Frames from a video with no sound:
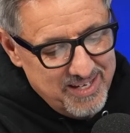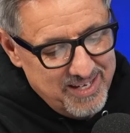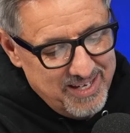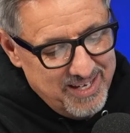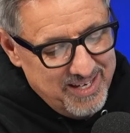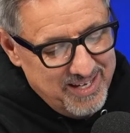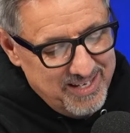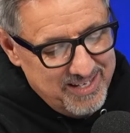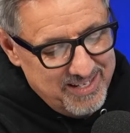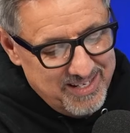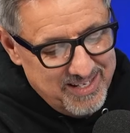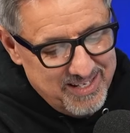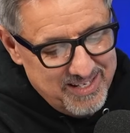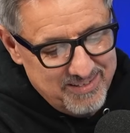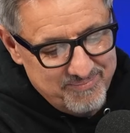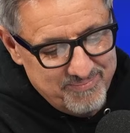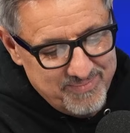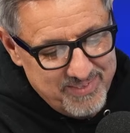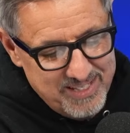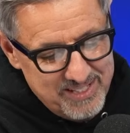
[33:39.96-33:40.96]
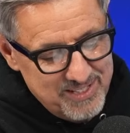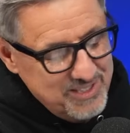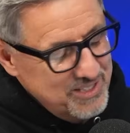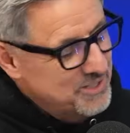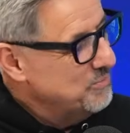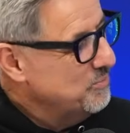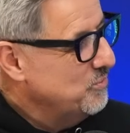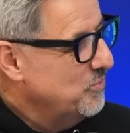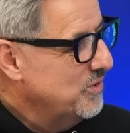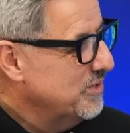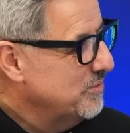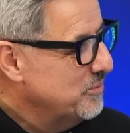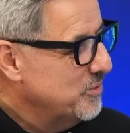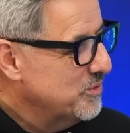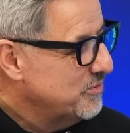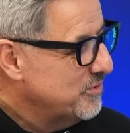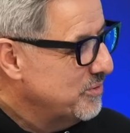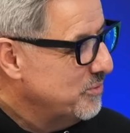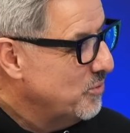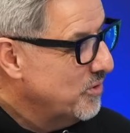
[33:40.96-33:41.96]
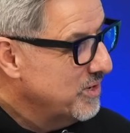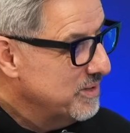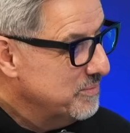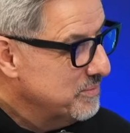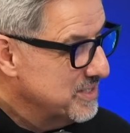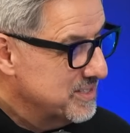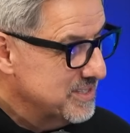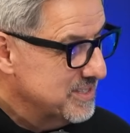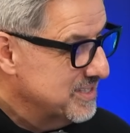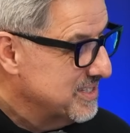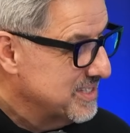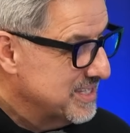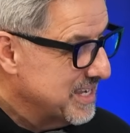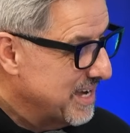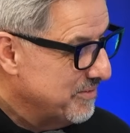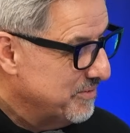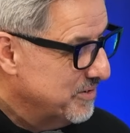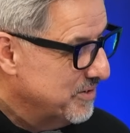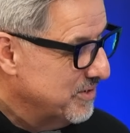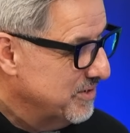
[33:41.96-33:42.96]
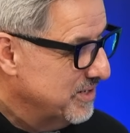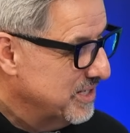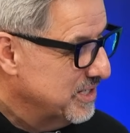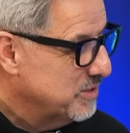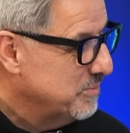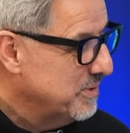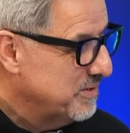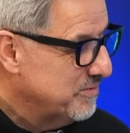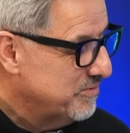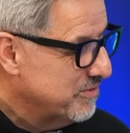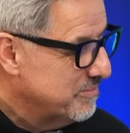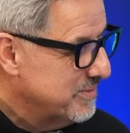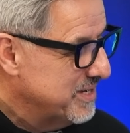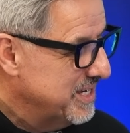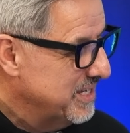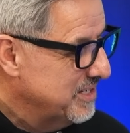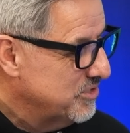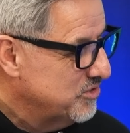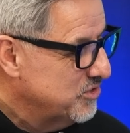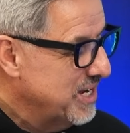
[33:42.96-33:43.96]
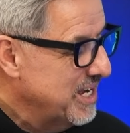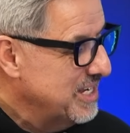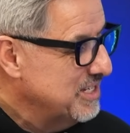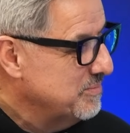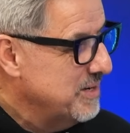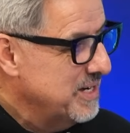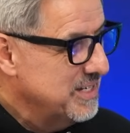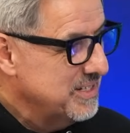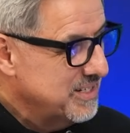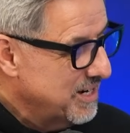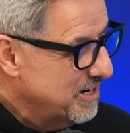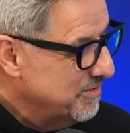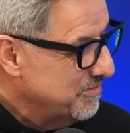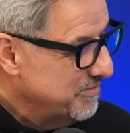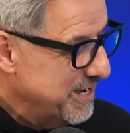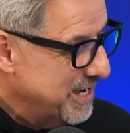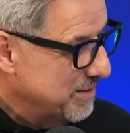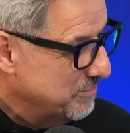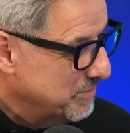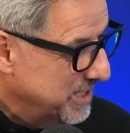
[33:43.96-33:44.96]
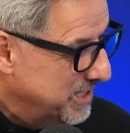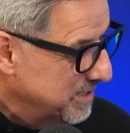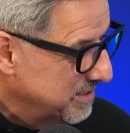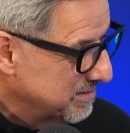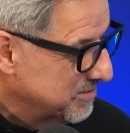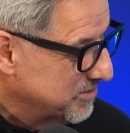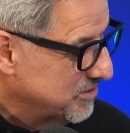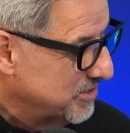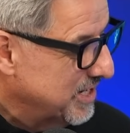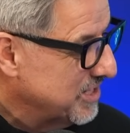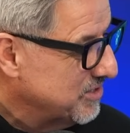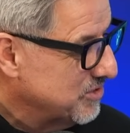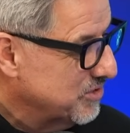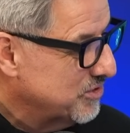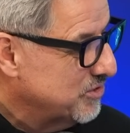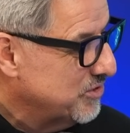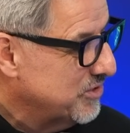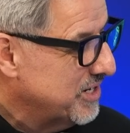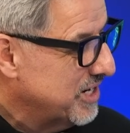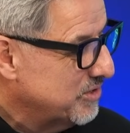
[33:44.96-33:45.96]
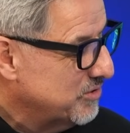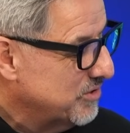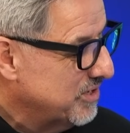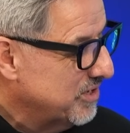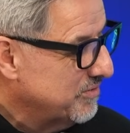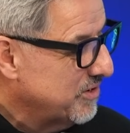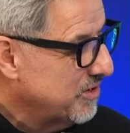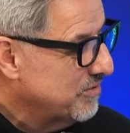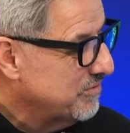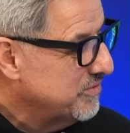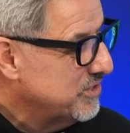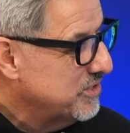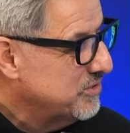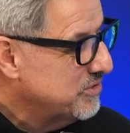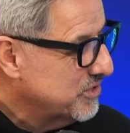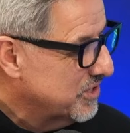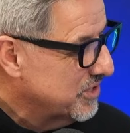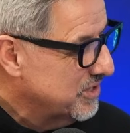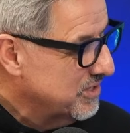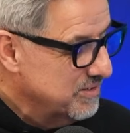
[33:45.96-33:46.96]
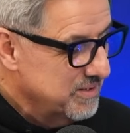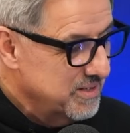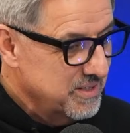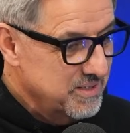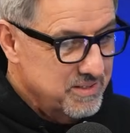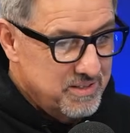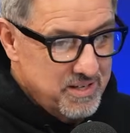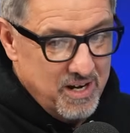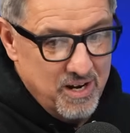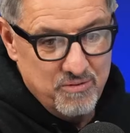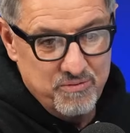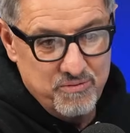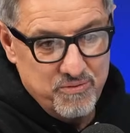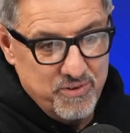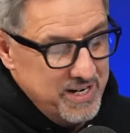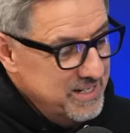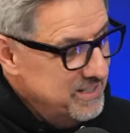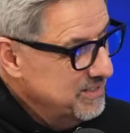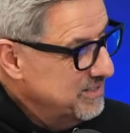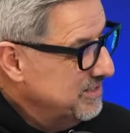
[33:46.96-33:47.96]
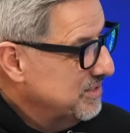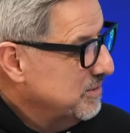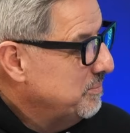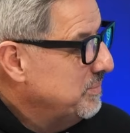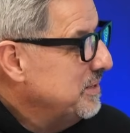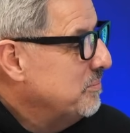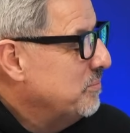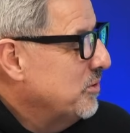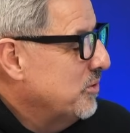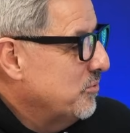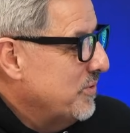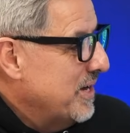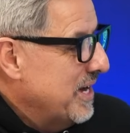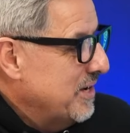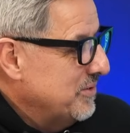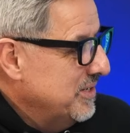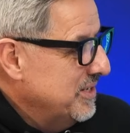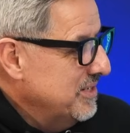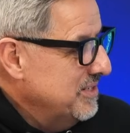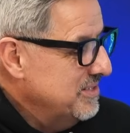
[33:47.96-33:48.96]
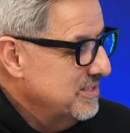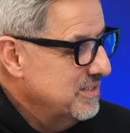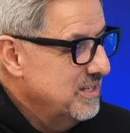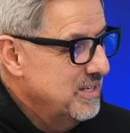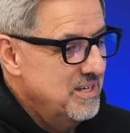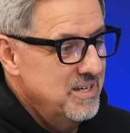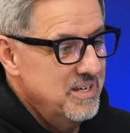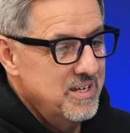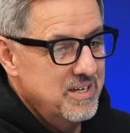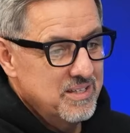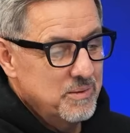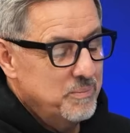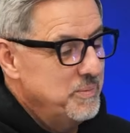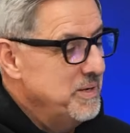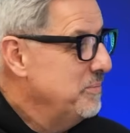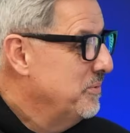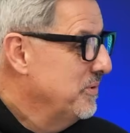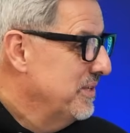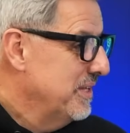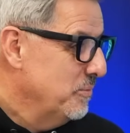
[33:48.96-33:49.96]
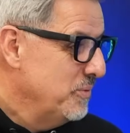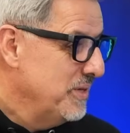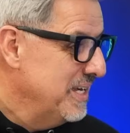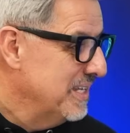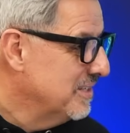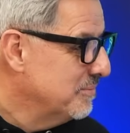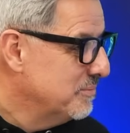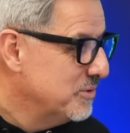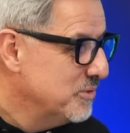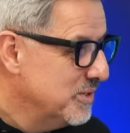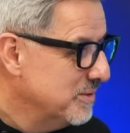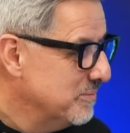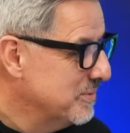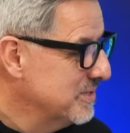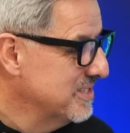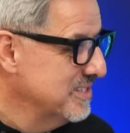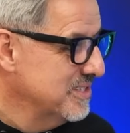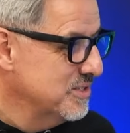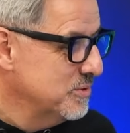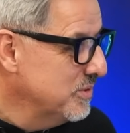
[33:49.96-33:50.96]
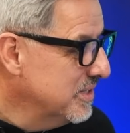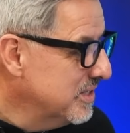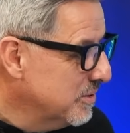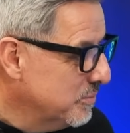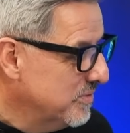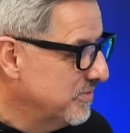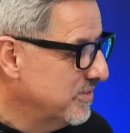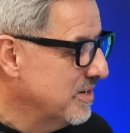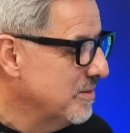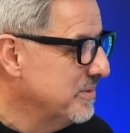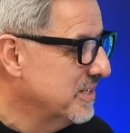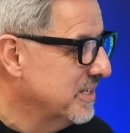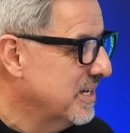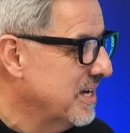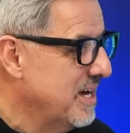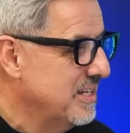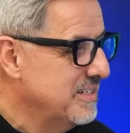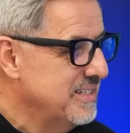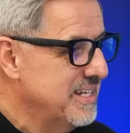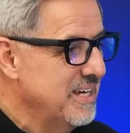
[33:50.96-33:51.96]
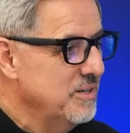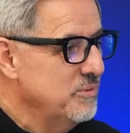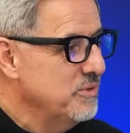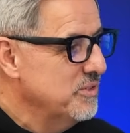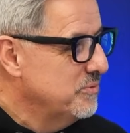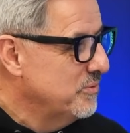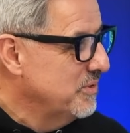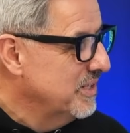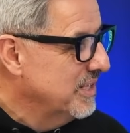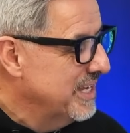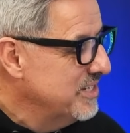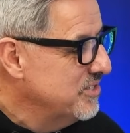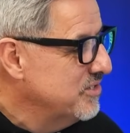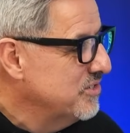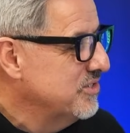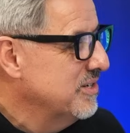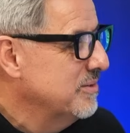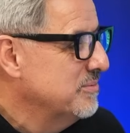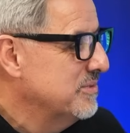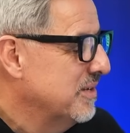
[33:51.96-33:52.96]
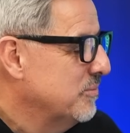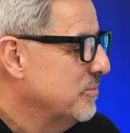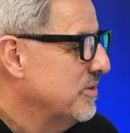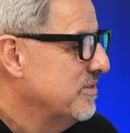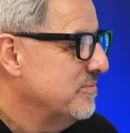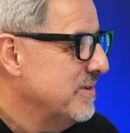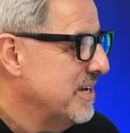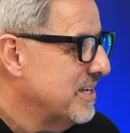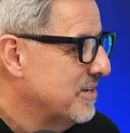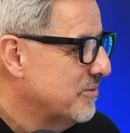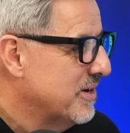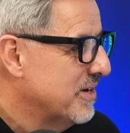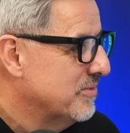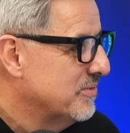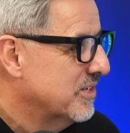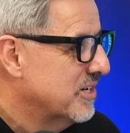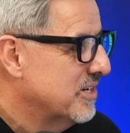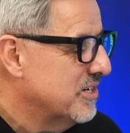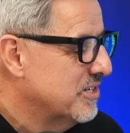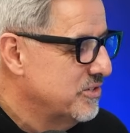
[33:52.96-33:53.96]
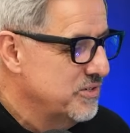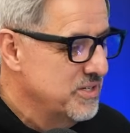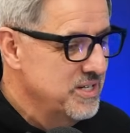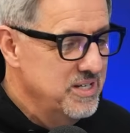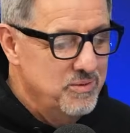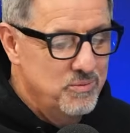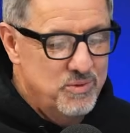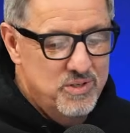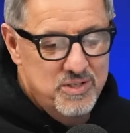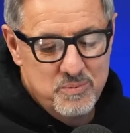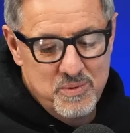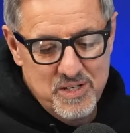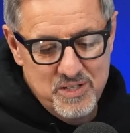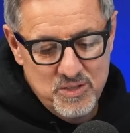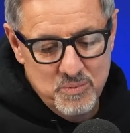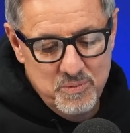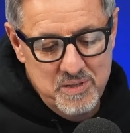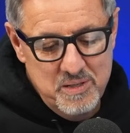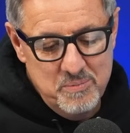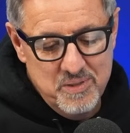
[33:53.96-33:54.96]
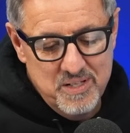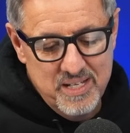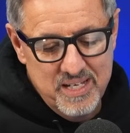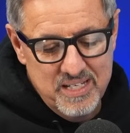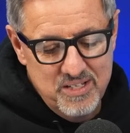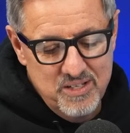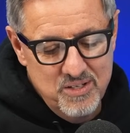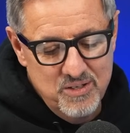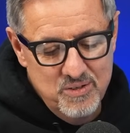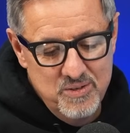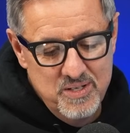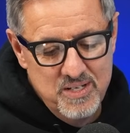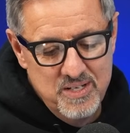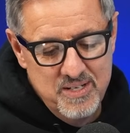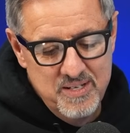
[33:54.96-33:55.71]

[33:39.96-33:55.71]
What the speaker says: And this is one of the most rewarding businesses ever. It's been for me. It's changed my entire family, changed the trajectory of our future, our friends, the people around us, the people that we end up doing business with, that we've come in contact with, relationships that we've made around the country with special people like you.